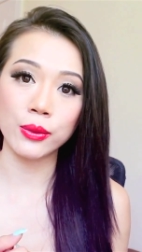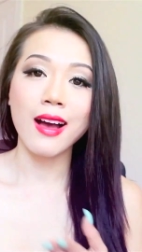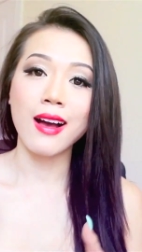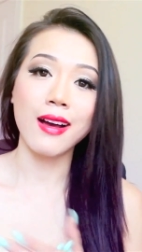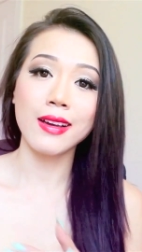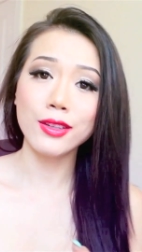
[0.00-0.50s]

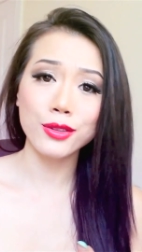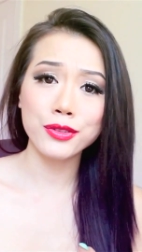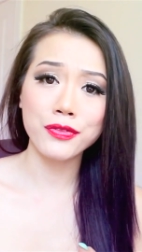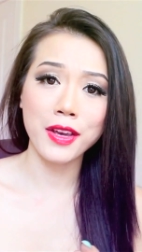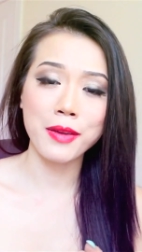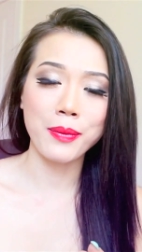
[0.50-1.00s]
I use
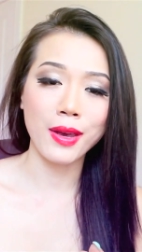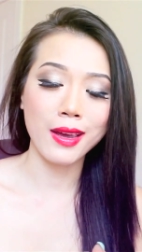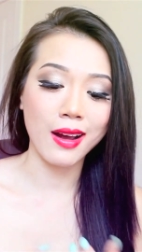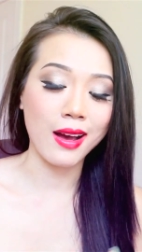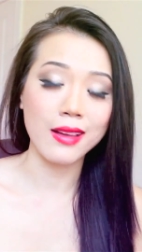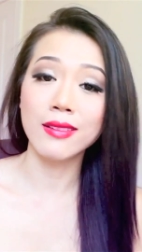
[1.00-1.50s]

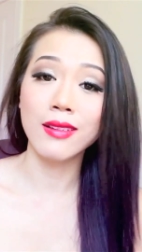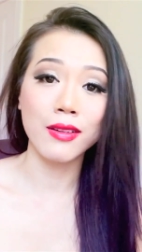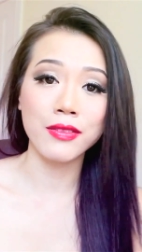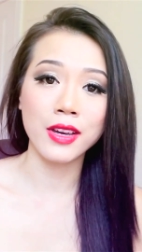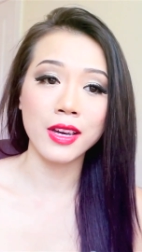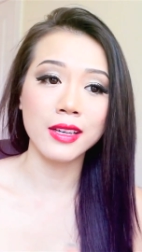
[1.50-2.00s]
Famebit, I
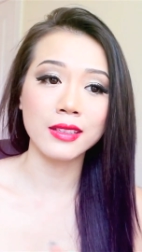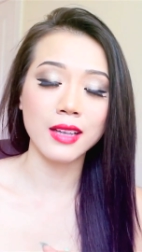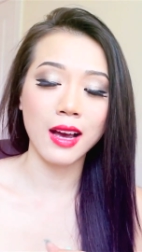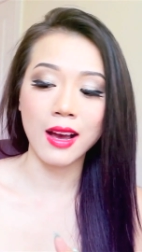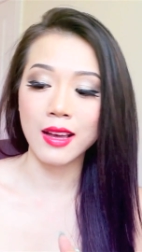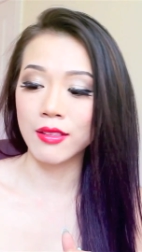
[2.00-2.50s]
love it,
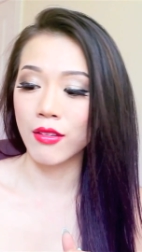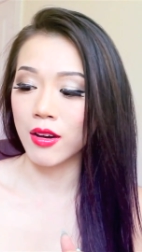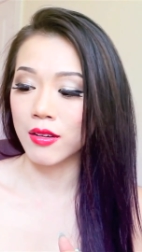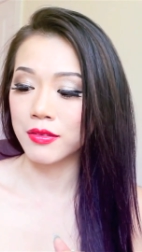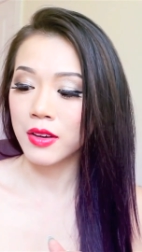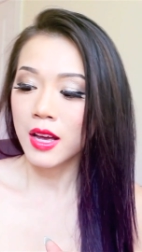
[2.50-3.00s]
I
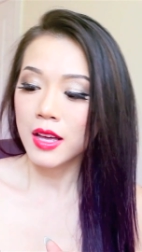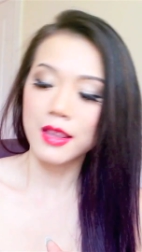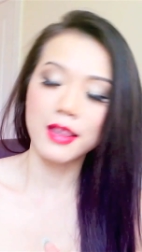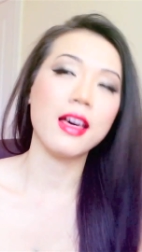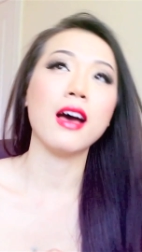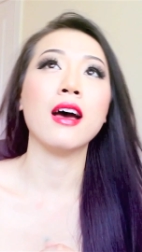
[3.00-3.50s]
love
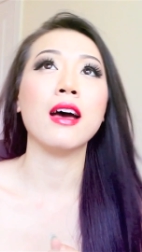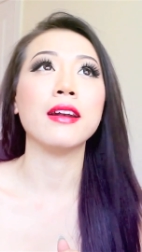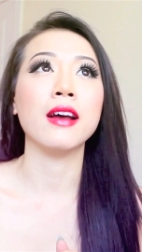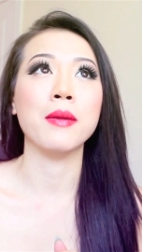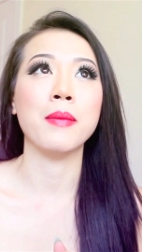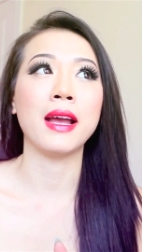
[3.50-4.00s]
that
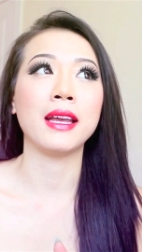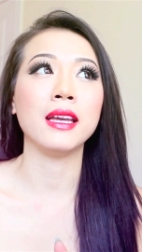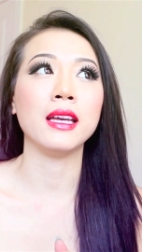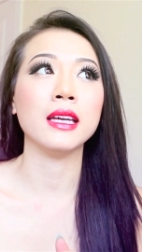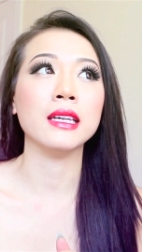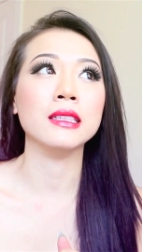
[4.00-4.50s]
um, I
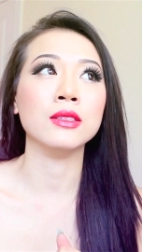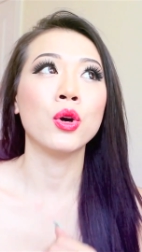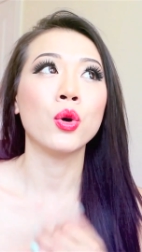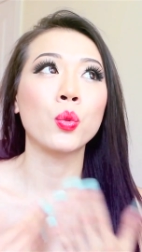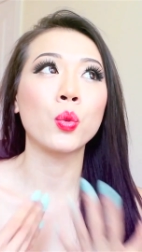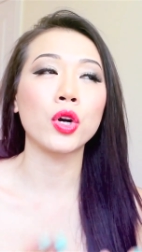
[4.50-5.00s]
can
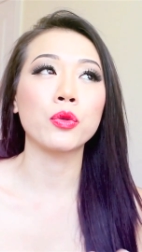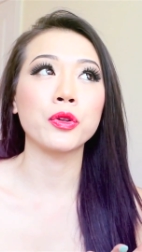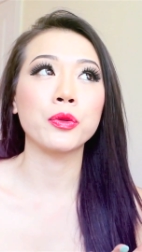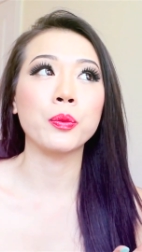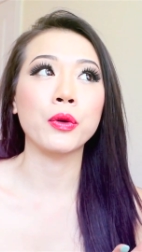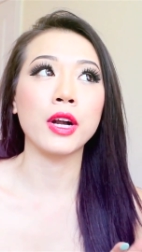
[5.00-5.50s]
work
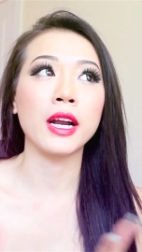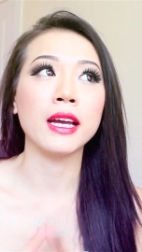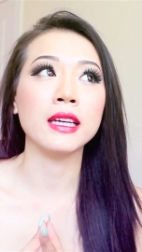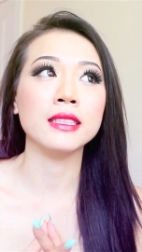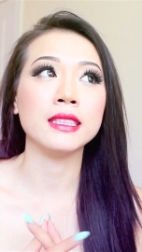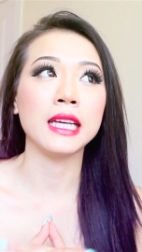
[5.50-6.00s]
with
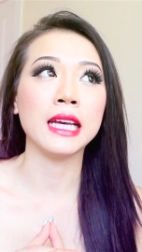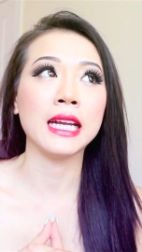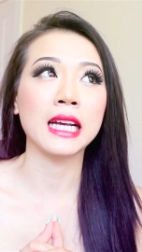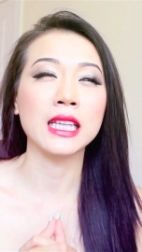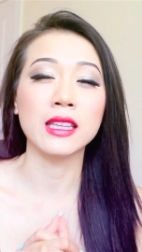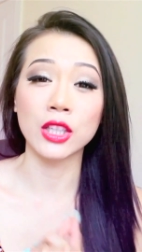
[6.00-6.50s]
brand and I
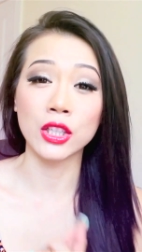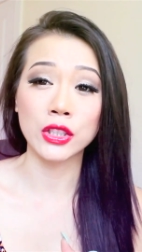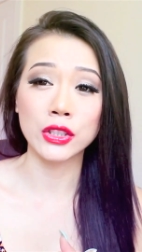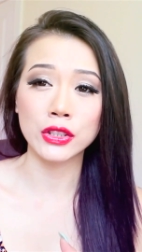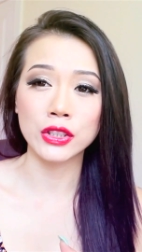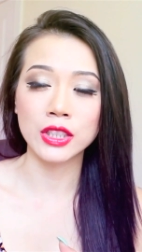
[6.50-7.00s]
can
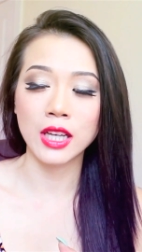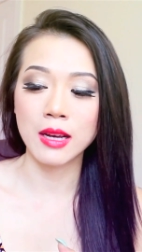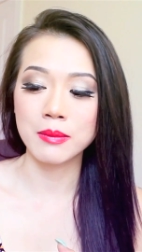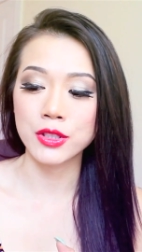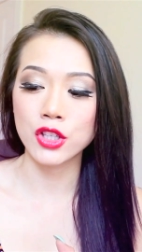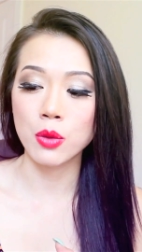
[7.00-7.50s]
learn
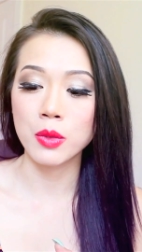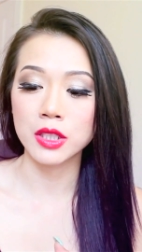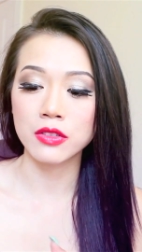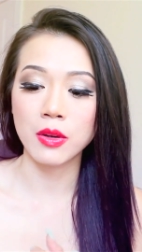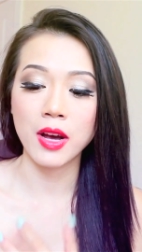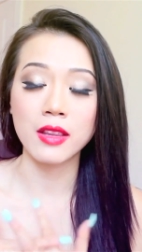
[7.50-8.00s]
um, so much
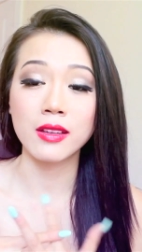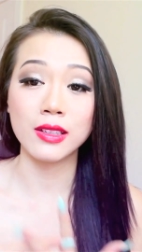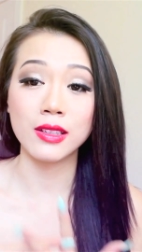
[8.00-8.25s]
from other